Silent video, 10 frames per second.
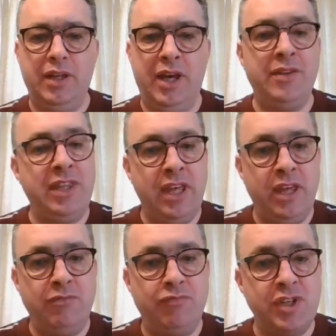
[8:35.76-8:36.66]
And
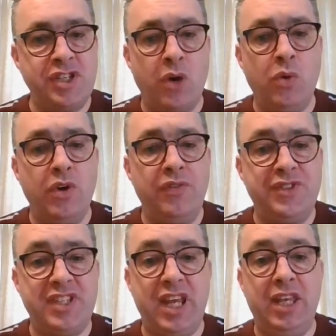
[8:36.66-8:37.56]
the result of
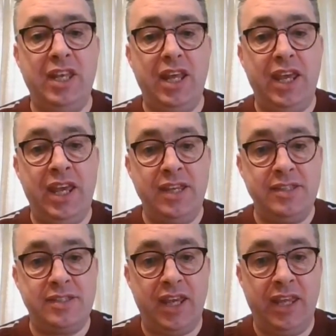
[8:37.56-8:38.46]
sin
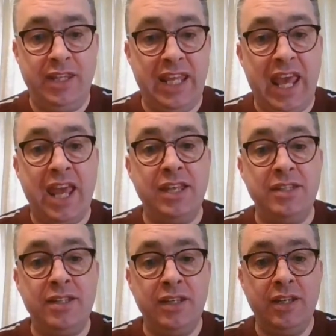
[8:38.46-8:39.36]
is, in the
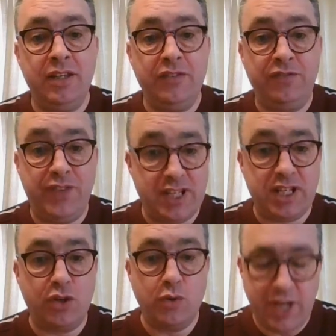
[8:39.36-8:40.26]
end,
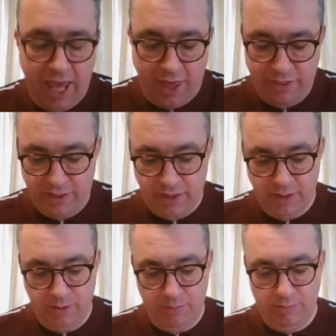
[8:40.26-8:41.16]
physical death.
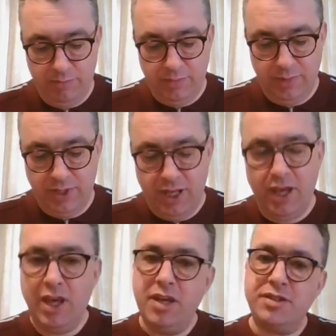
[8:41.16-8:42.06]

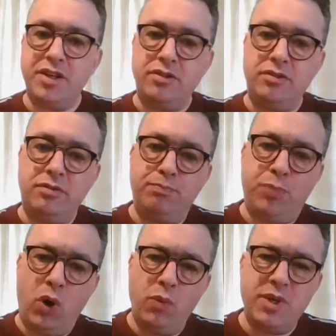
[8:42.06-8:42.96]
So
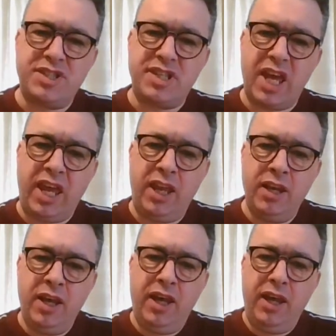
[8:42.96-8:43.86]
Paul was
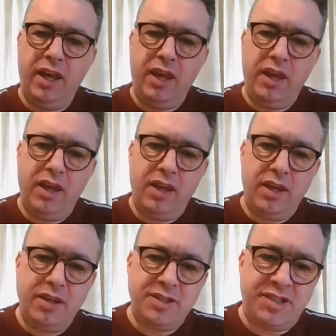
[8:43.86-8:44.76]
saying
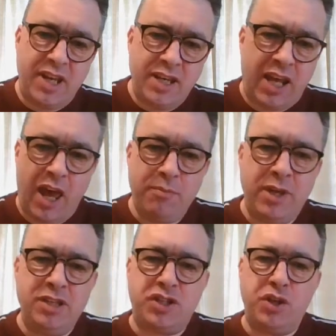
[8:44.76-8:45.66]
sin came
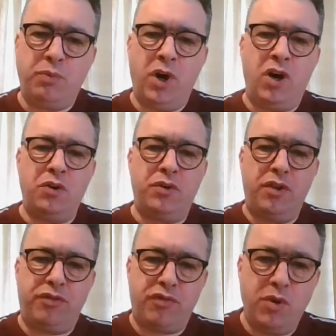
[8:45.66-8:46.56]
into the
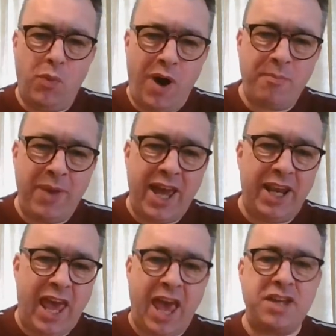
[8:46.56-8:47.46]
world through one
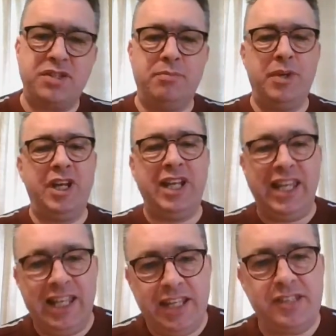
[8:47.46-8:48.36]
man, Adam, and
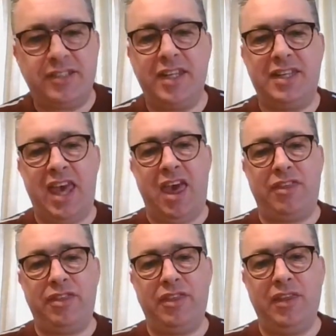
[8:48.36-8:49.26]
it leads to
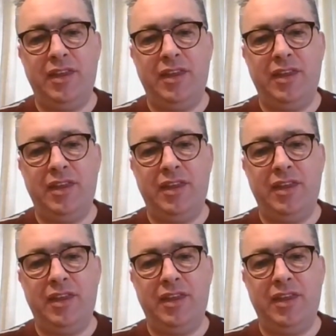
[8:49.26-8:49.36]
death.